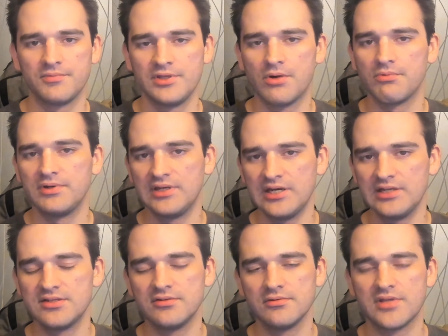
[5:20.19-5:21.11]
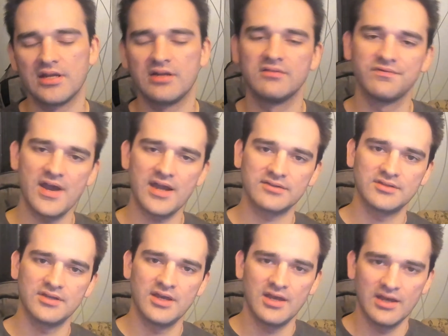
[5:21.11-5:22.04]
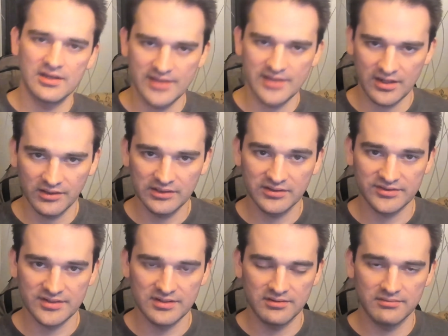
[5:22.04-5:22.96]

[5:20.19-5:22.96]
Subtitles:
You don't need to do that. In fact, not only does it